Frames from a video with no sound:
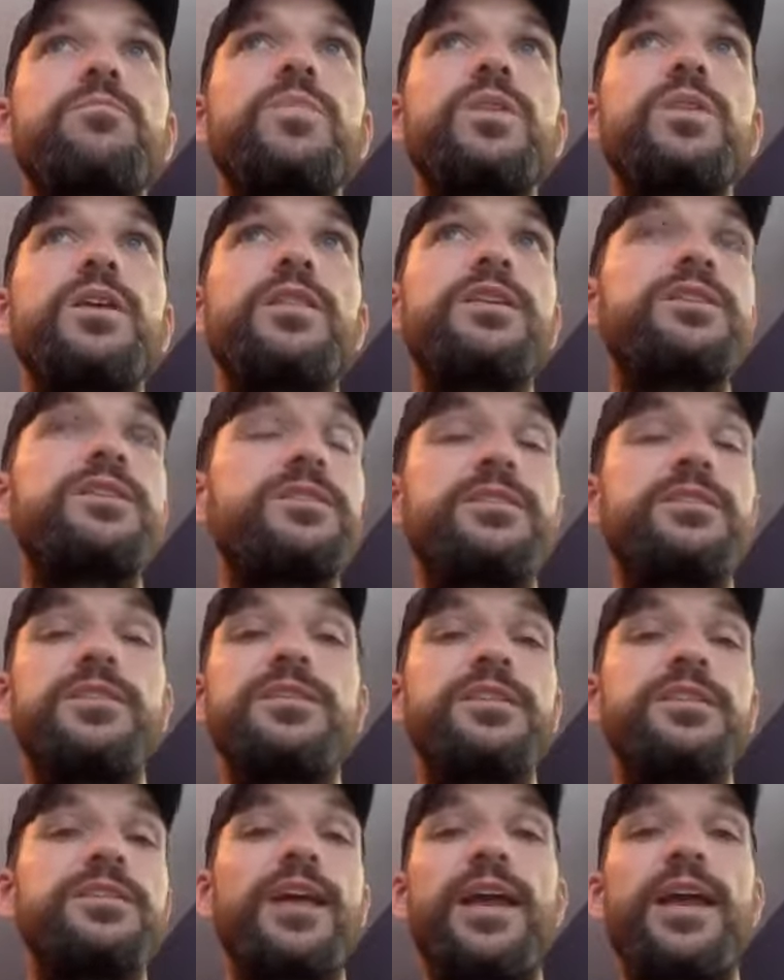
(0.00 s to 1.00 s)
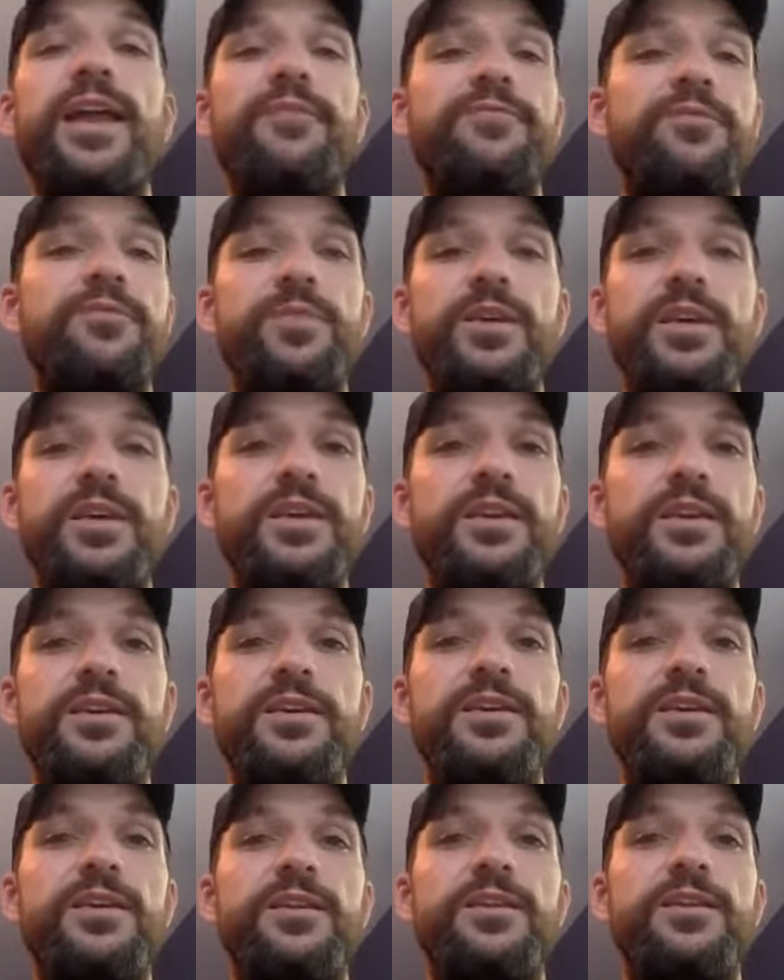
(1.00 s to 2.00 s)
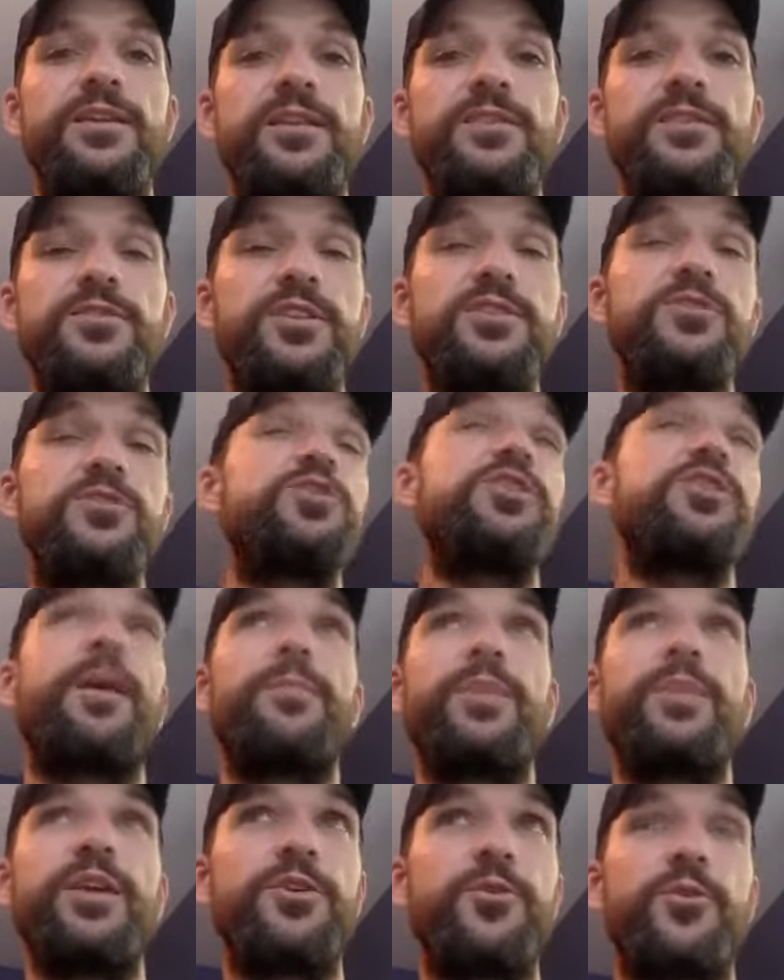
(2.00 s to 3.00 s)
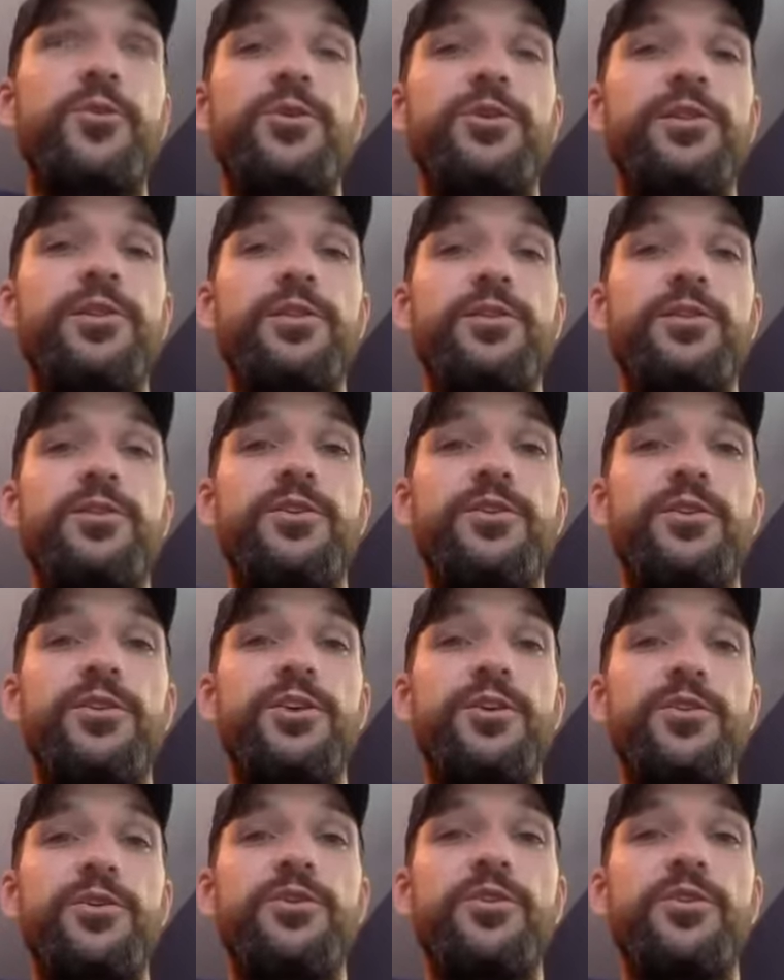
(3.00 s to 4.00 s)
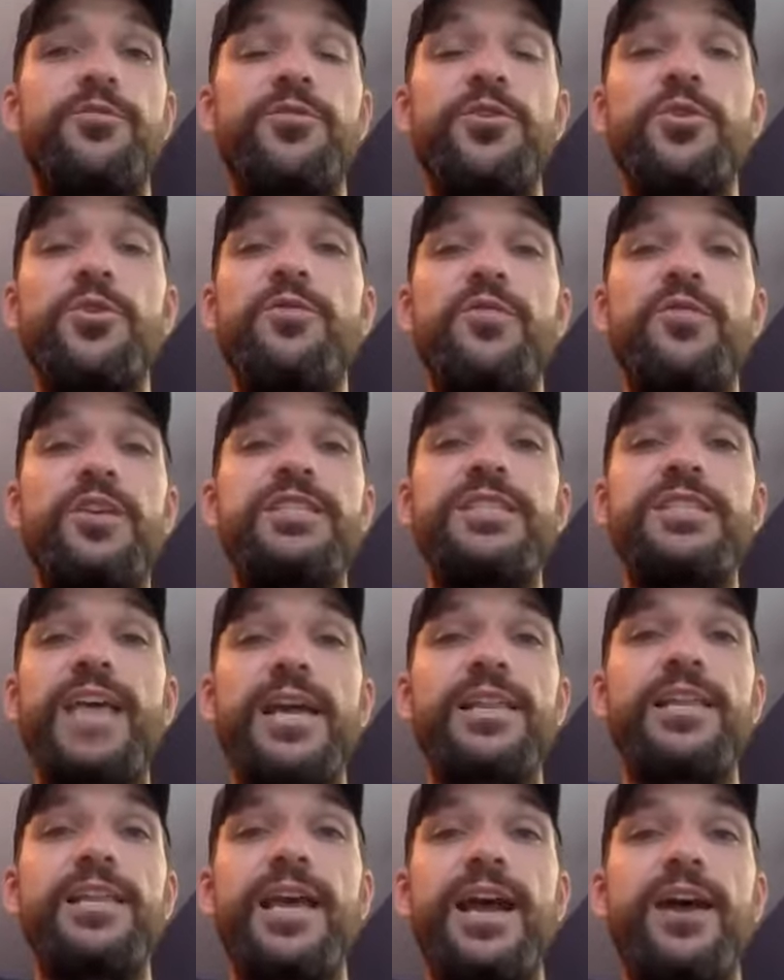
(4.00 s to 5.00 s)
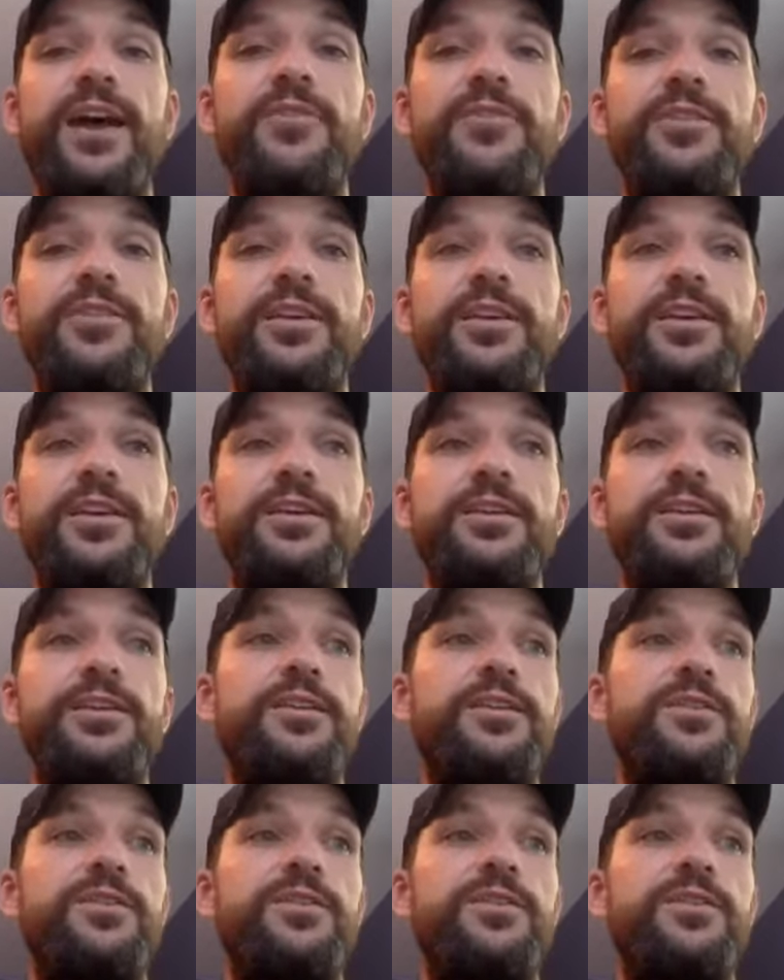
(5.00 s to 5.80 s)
This does not have to be, this should not be your view of exactly how the